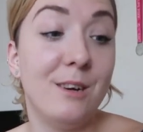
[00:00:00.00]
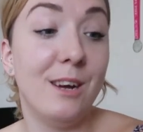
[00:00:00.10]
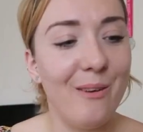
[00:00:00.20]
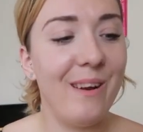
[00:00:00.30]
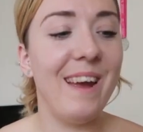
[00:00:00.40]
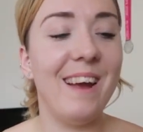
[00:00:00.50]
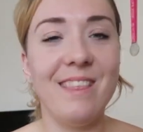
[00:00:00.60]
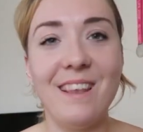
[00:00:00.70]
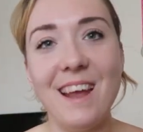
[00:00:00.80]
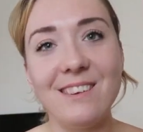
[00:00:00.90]
So
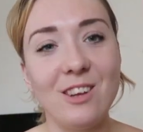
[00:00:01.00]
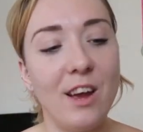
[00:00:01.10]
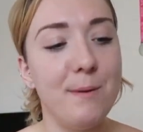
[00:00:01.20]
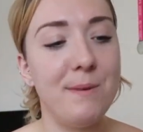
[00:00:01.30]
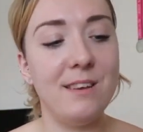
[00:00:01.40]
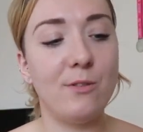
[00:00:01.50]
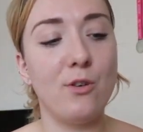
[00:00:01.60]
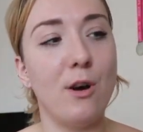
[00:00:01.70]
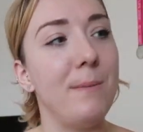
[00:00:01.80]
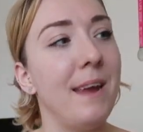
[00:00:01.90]
the next item is
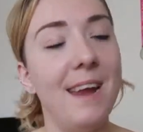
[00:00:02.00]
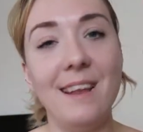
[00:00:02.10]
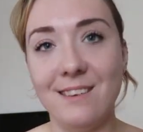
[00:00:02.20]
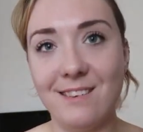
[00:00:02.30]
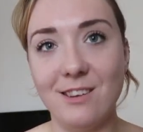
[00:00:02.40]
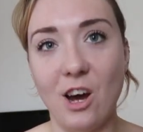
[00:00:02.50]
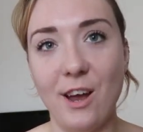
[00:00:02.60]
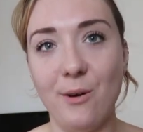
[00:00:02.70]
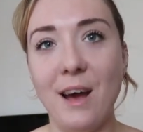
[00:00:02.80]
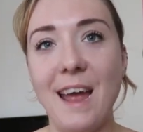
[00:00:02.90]
from In The
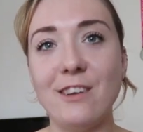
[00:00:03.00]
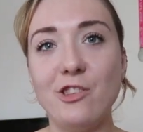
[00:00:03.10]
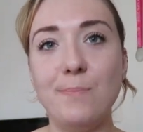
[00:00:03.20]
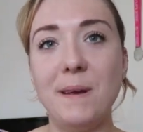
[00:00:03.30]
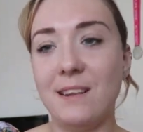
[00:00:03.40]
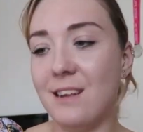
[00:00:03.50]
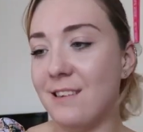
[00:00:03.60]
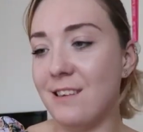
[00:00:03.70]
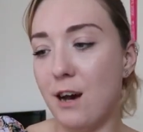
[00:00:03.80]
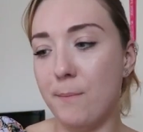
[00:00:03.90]
Style. I actually picked
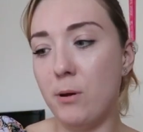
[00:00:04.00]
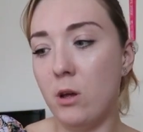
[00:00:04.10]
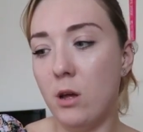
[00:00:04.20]
this up